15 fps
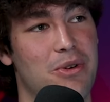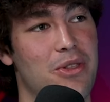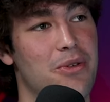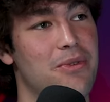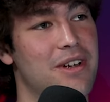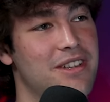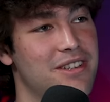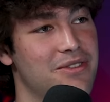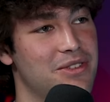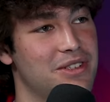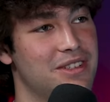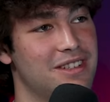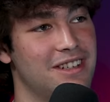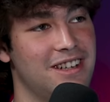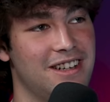while the rest of
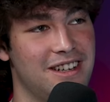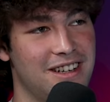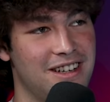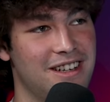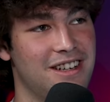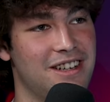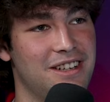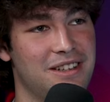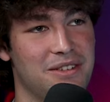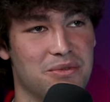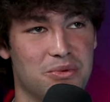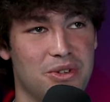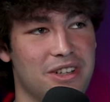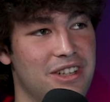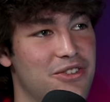us
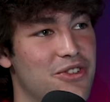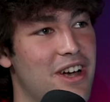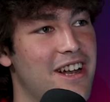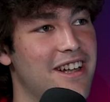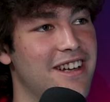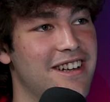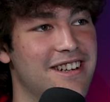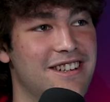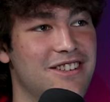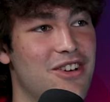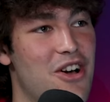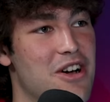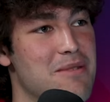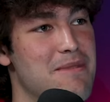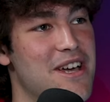really try to
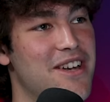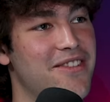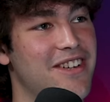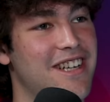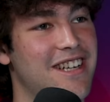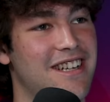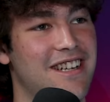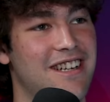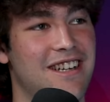talk him out of it.